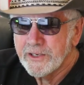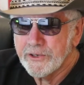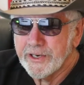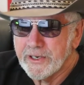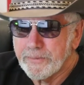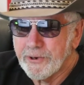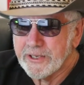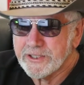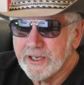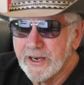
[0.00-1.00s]
During a
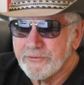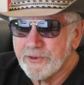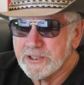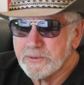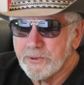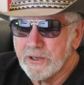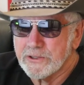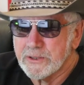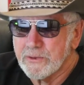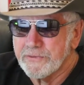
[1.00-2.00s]
press conference,
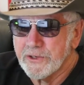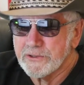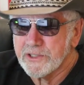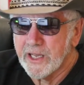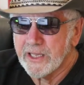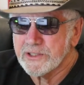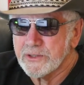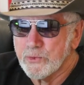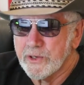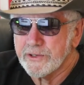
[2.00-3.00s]
Pelosi refused to
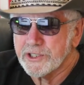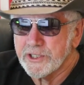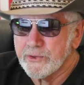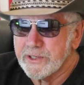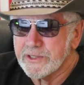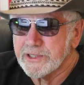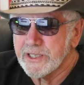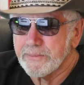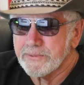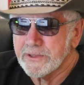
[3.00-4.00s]
answer whether she would
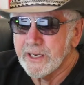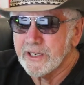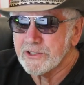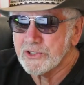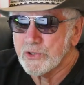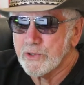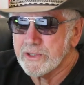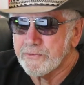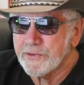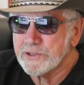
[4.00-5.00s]
accept any
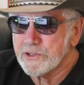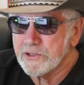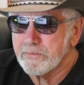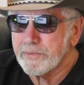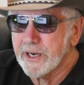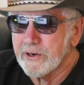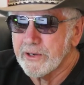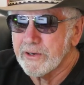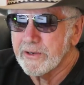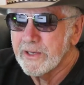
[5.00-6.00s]
sort of physical
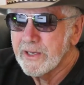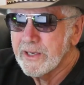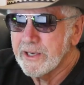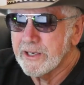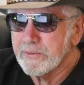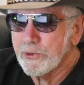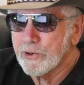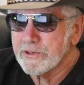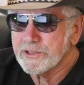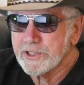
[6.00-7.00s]
barrier in a
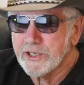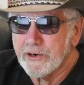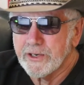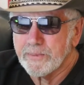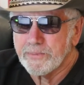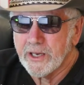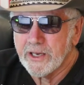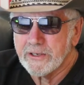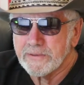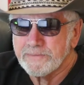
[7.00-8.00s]
border security
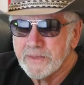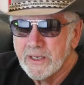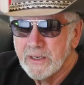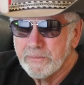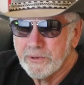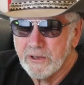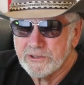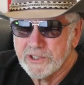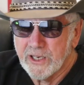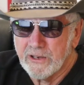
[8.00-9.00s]
plan.
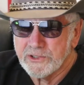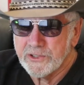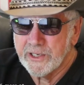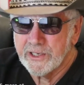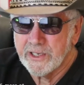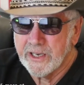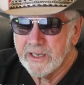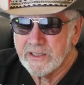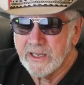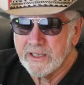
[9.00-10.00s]
Pelosi also
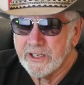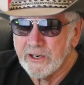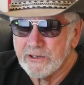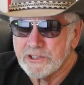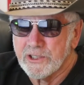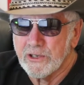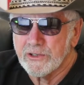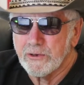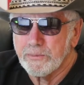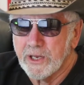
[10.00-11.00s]
indicated that there are still
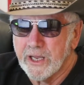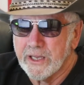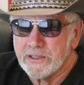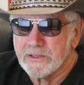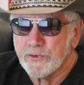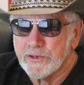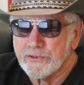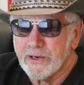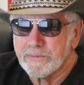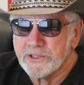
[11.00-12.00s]
no plans for
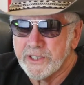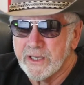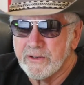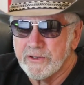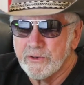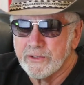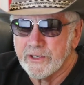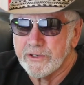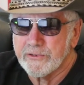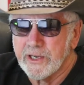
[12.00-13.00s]
Trump's State of the Union
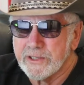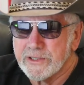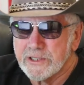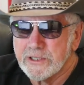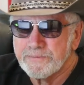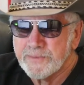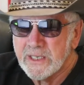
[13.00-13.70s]
address.